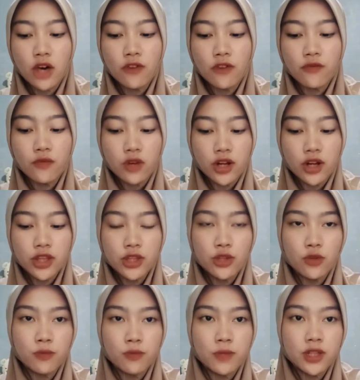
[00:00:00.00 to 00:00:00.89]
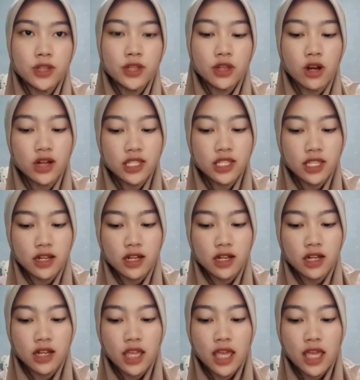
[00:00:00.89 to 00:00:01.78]
of word to be
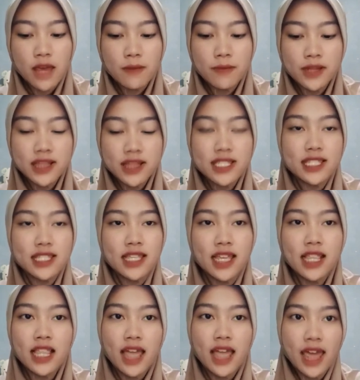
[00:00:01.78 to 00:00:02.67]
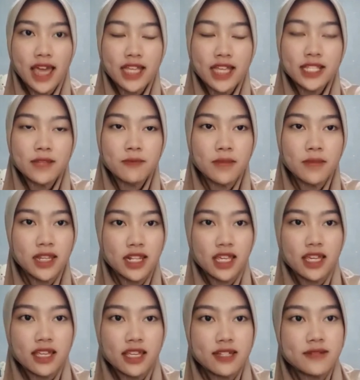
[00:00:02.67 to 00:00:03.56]
shorter but still has
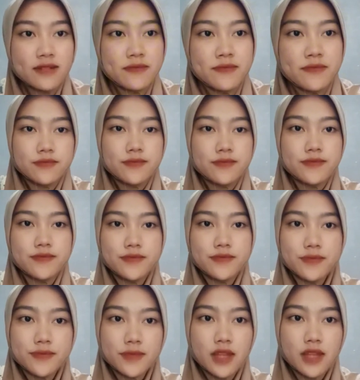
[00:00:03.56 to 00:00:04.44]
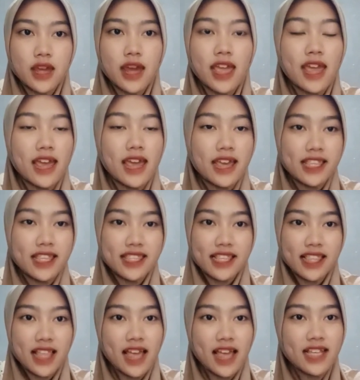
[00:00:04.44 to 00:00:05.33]
meaning.
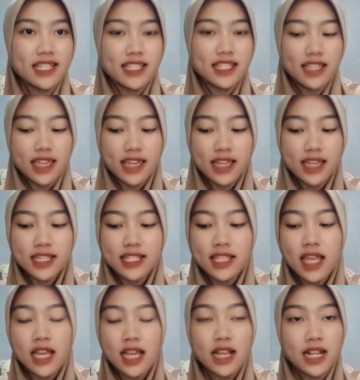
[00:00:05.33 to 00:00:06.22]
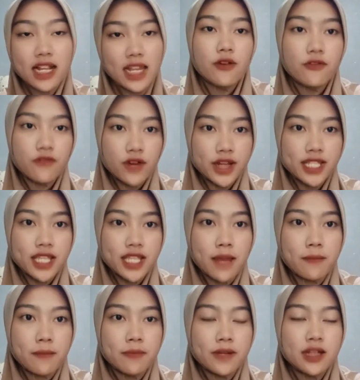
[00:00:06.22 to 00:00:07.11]
And the last is, for
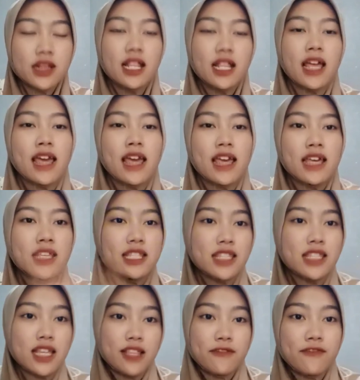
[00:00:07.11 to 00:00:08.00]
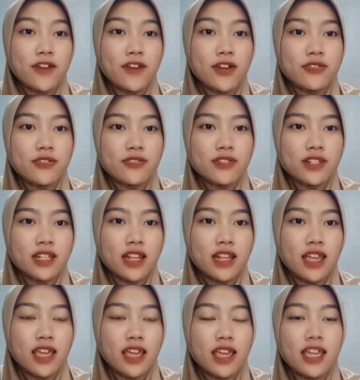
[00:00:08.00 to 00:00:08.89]
example, telephone
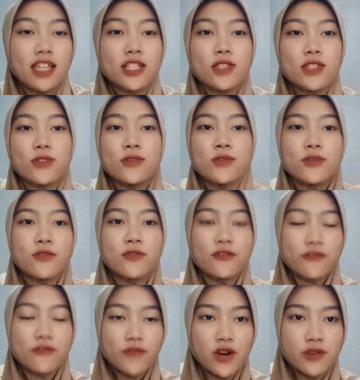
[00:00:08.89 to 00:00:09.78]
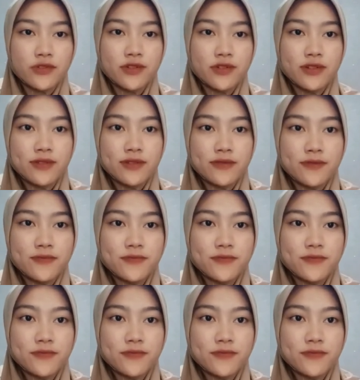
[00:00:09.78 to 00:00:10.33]
into phone.